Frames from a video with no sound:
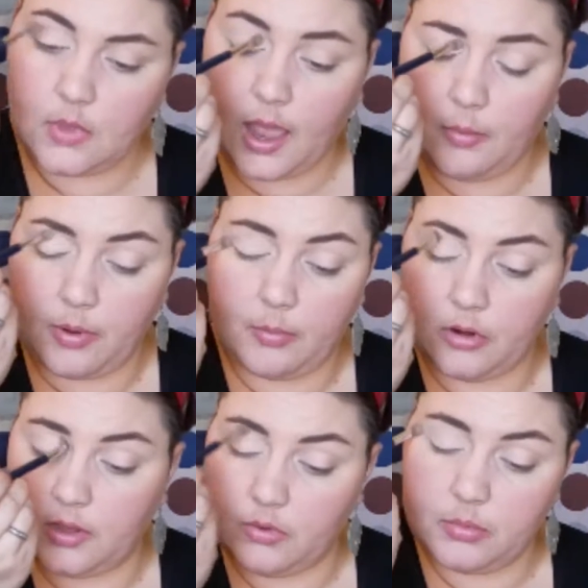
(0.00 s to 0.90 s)
eye
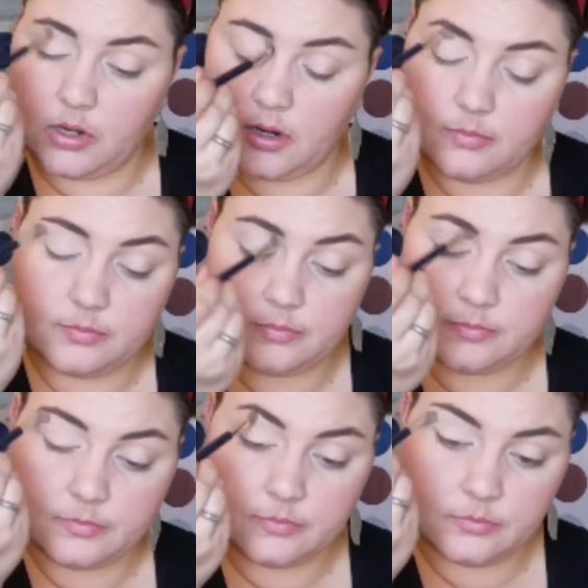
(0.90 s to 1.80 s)
primer that we put on.
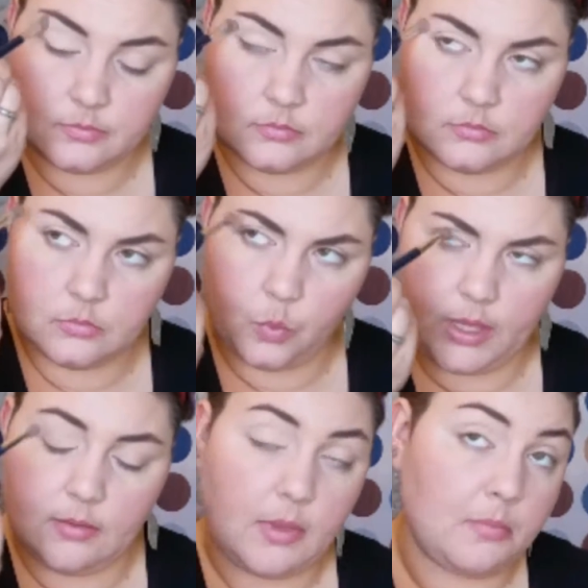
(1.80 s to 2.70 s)

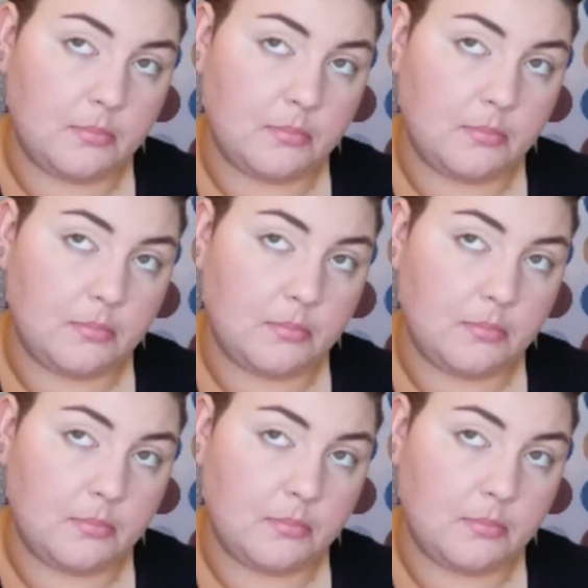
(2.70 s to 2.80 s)
Me.